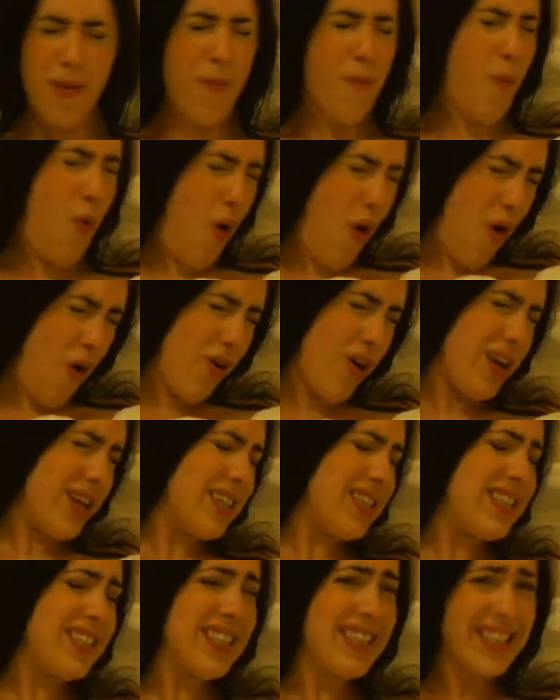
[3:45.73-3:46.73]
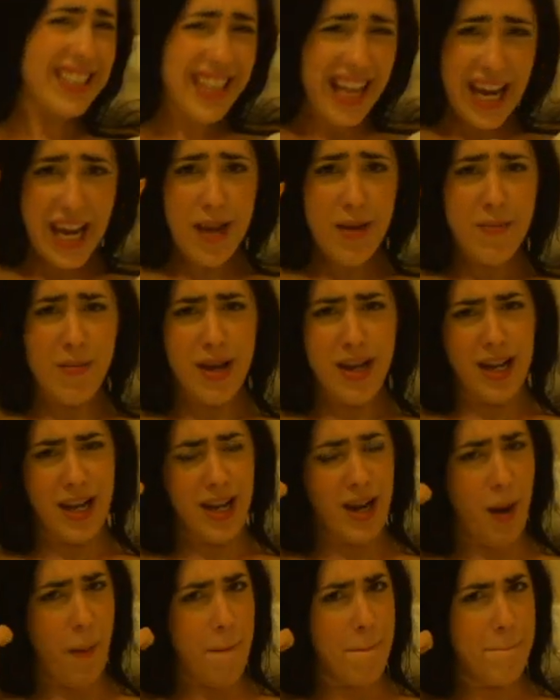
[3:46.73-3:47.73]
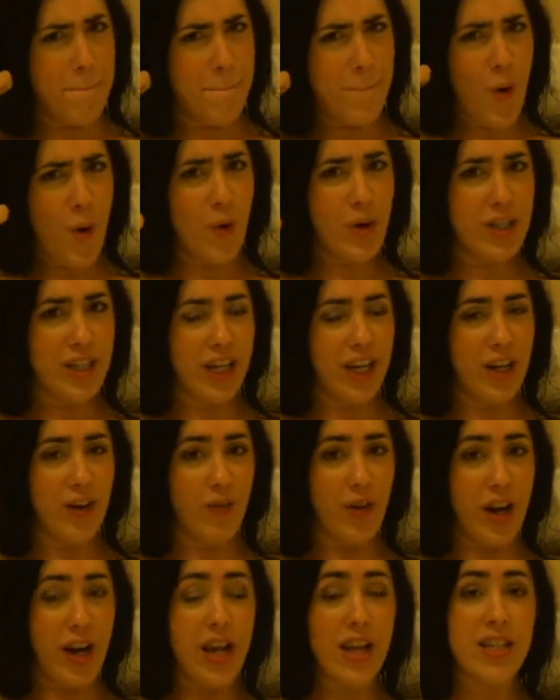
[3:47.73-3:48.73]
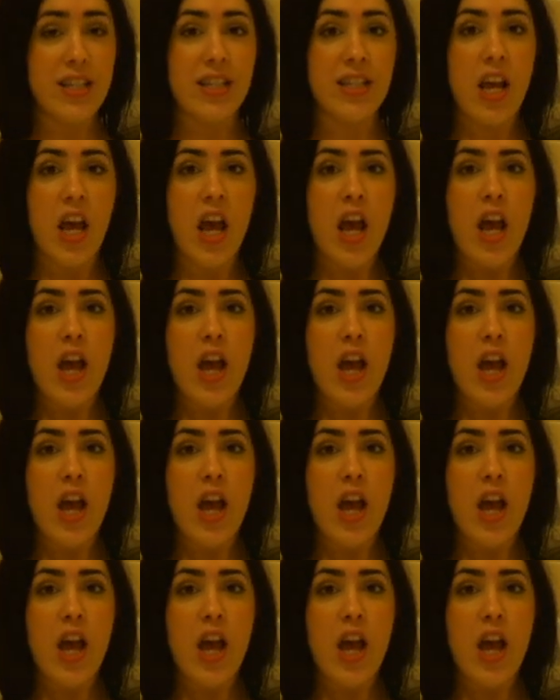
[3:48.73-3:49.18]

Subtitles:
more excitement in a boating race,